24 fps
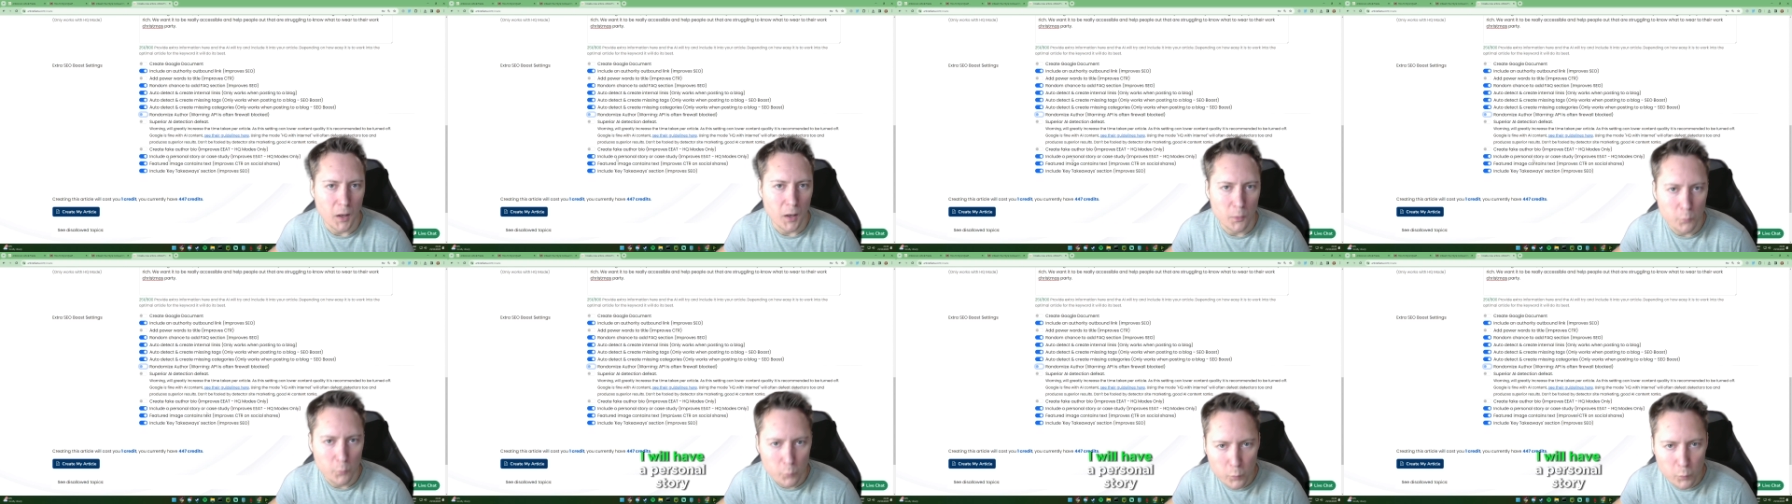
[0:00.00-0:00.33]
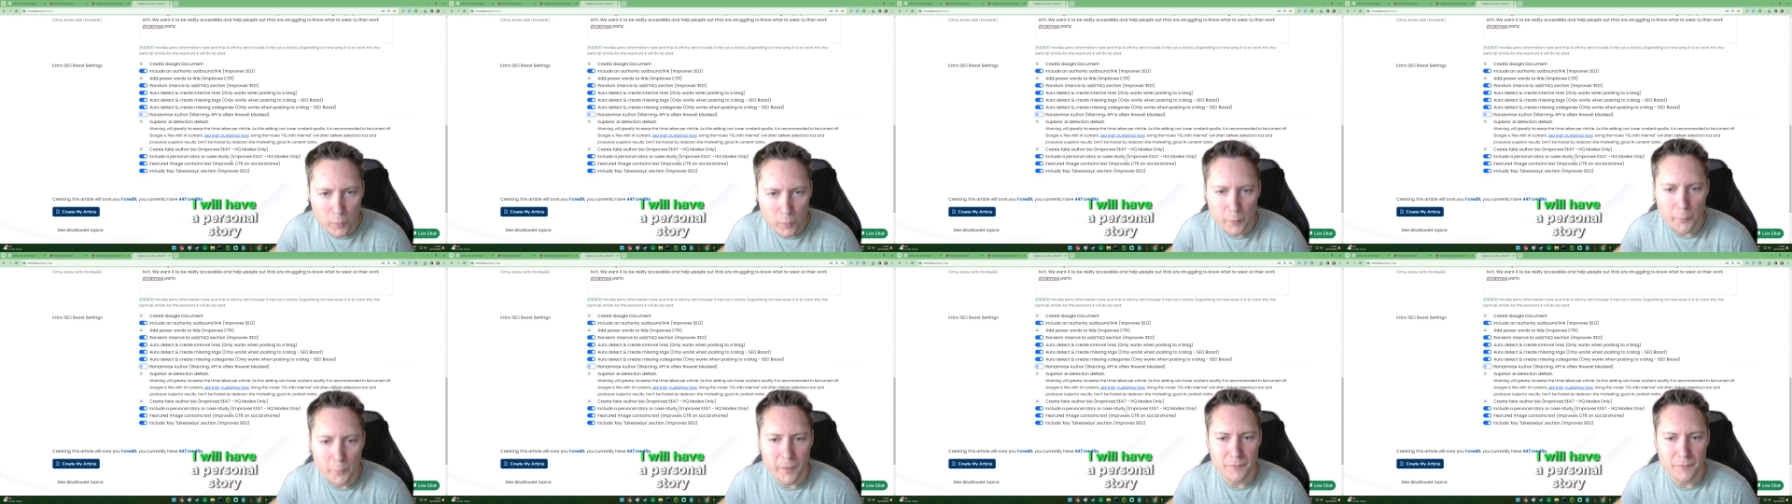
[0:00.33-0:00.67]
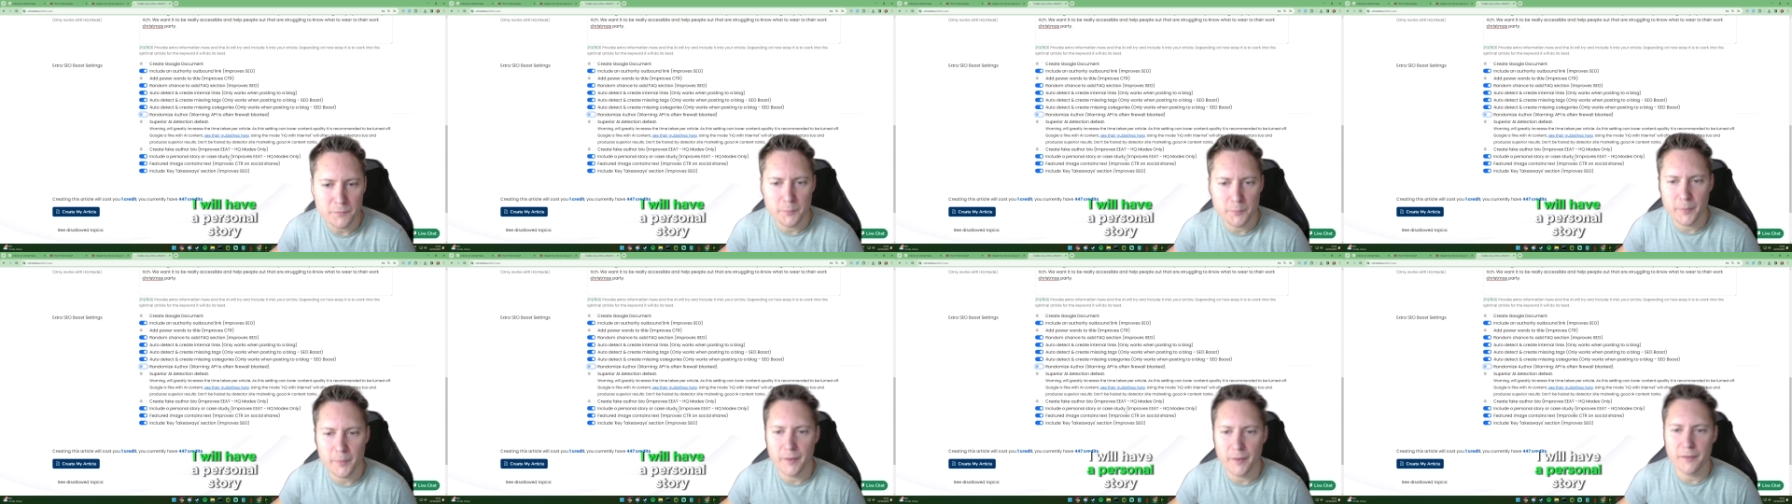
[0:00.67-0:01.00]
I will
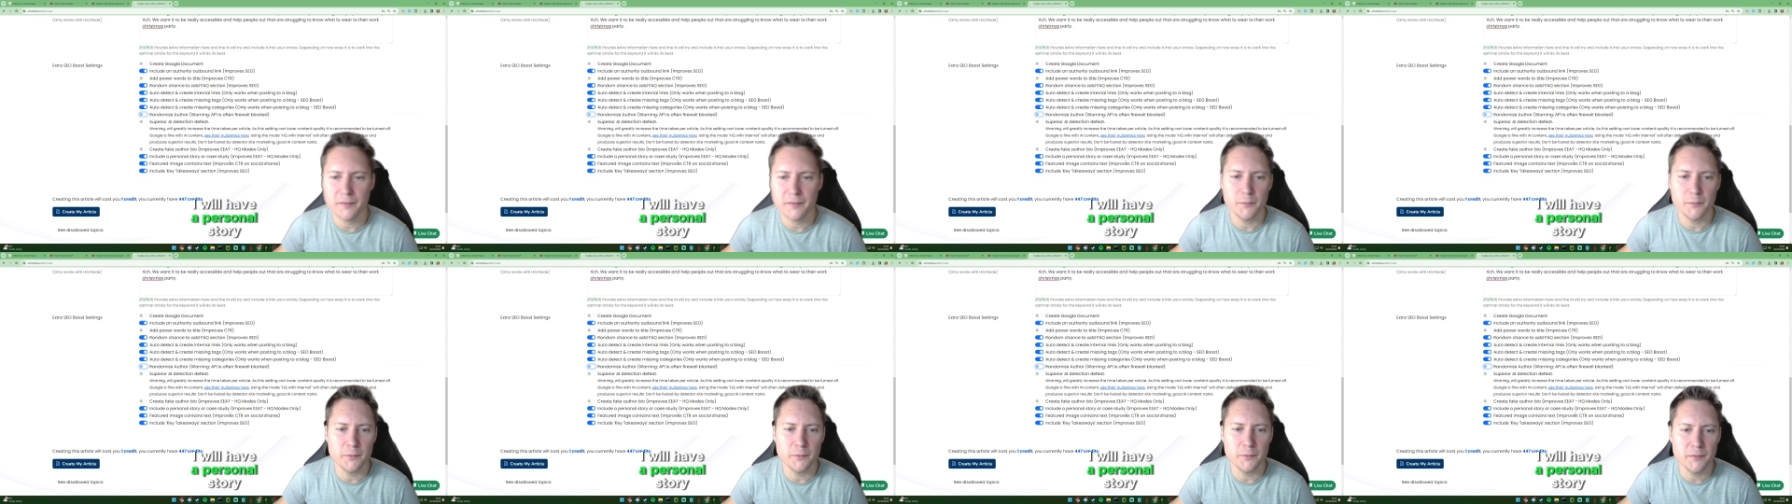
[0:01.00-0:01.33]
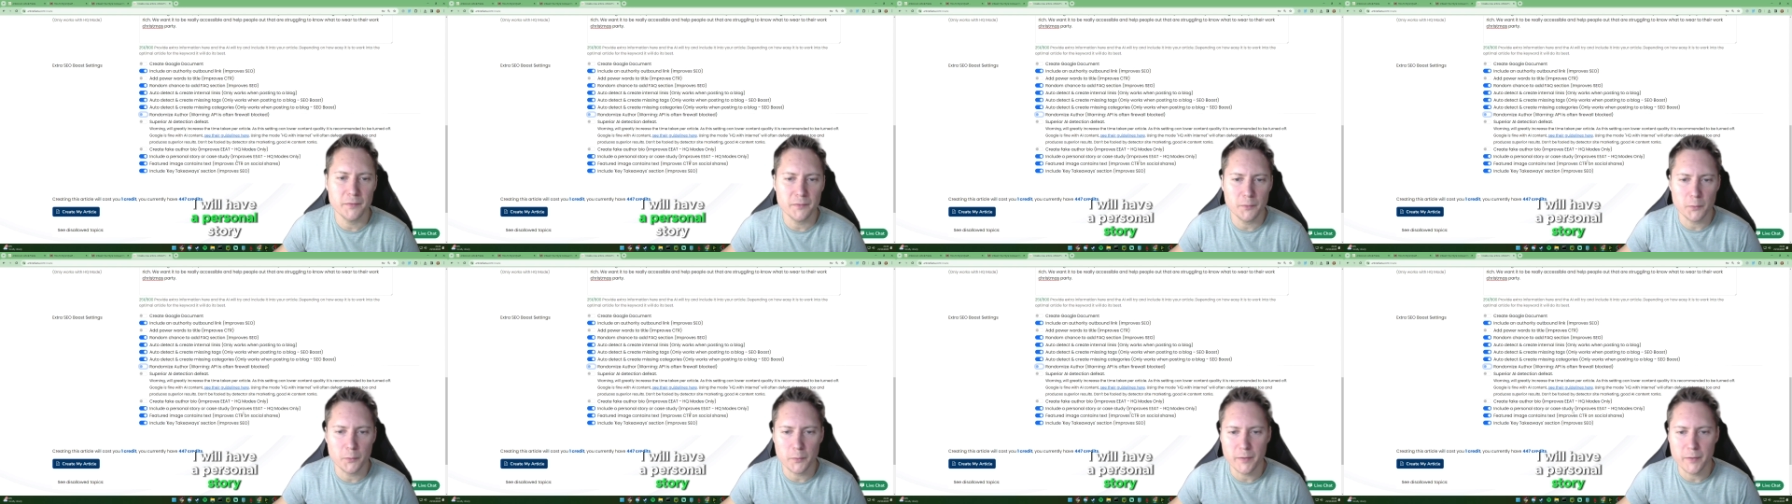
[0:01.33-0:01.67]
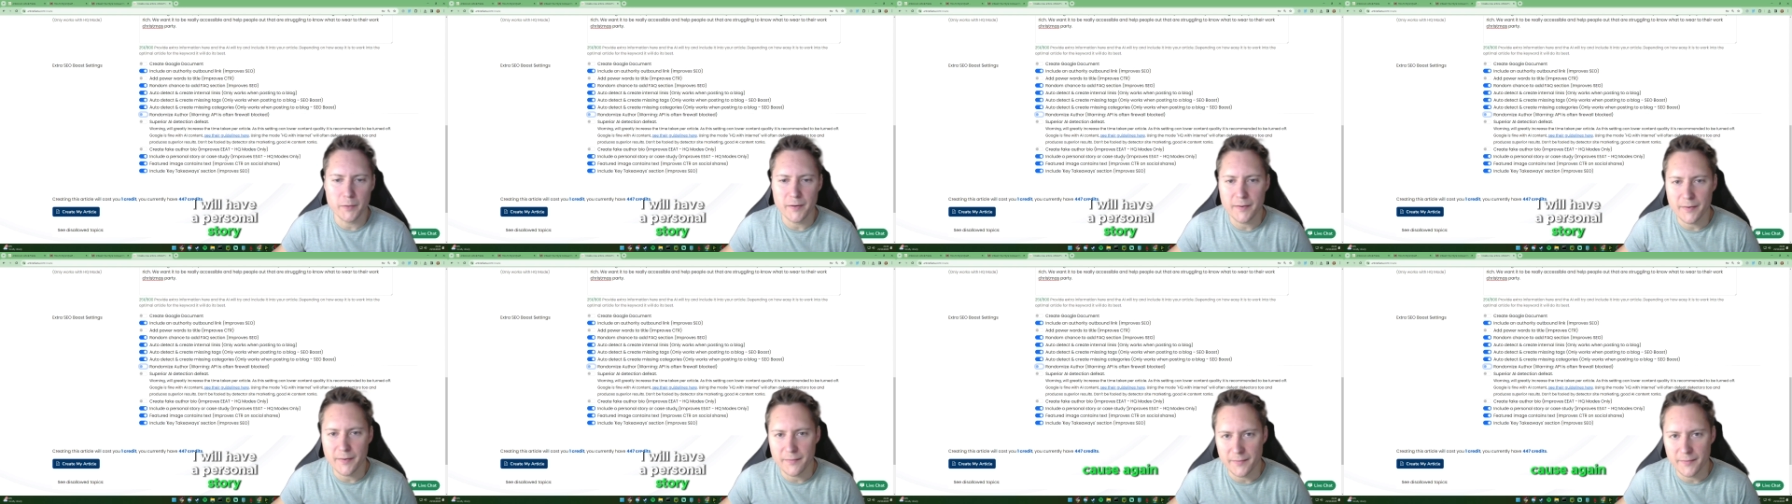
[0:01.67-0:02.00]
have a personal
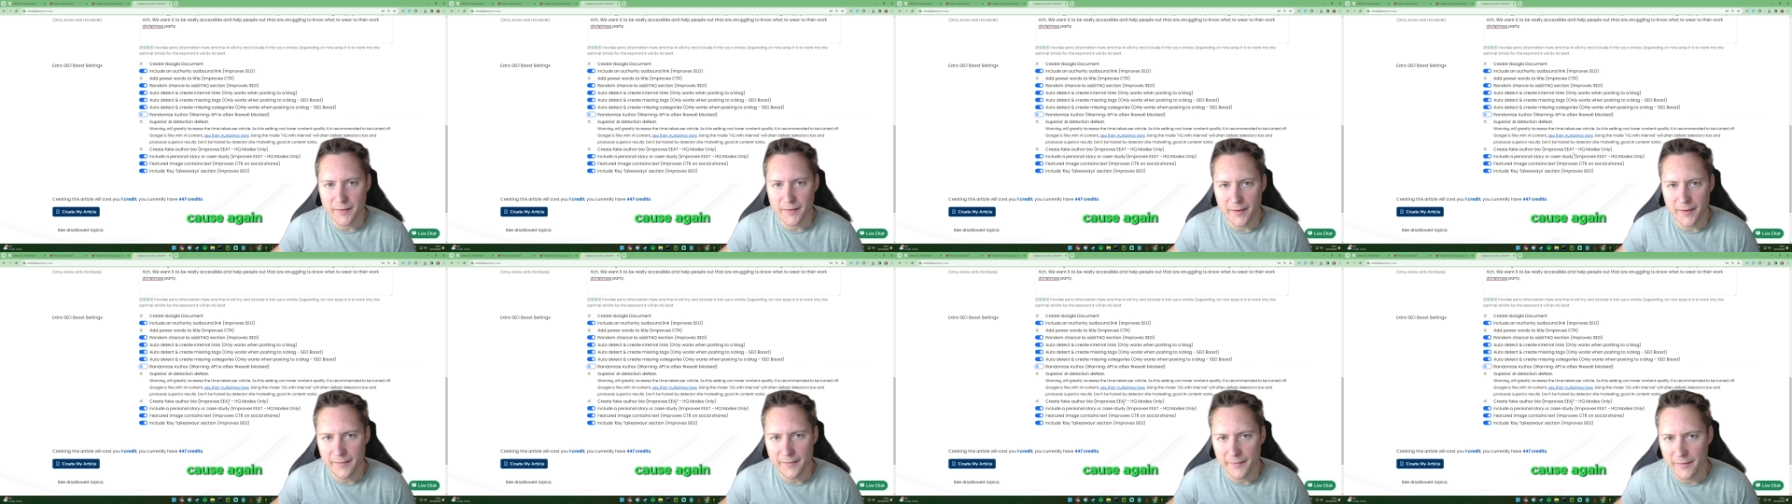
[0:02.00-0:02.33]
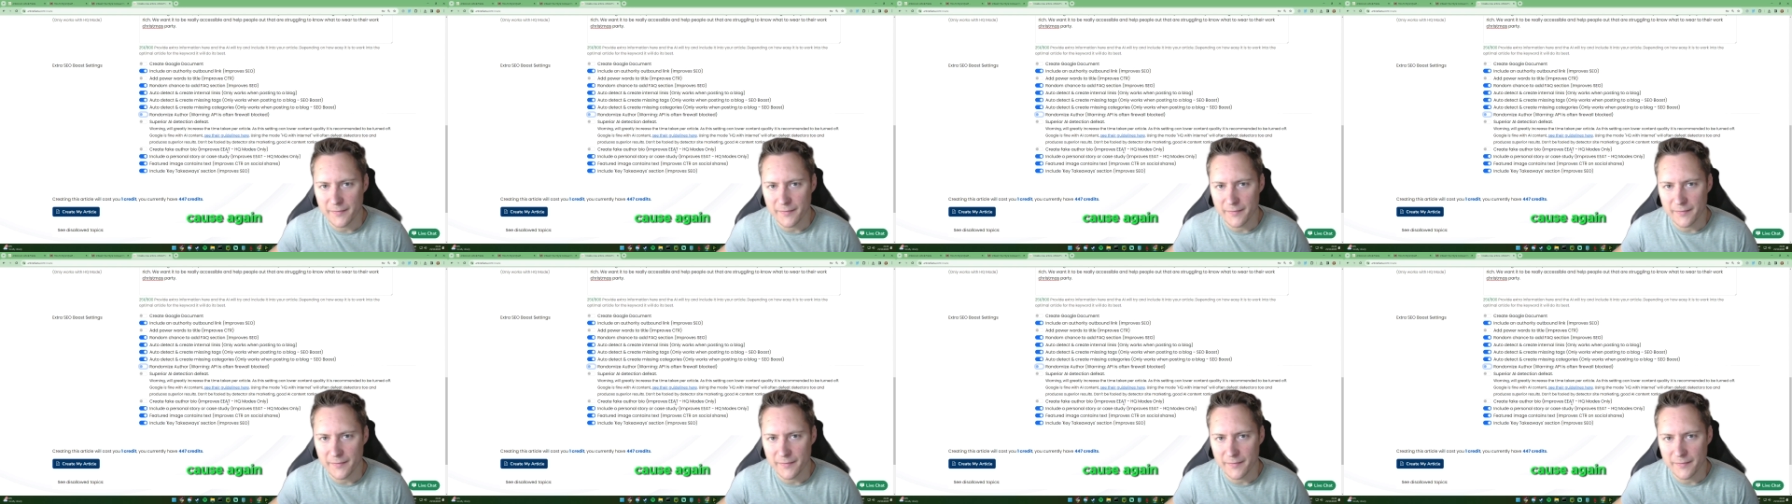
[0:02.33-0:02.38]
story because, again,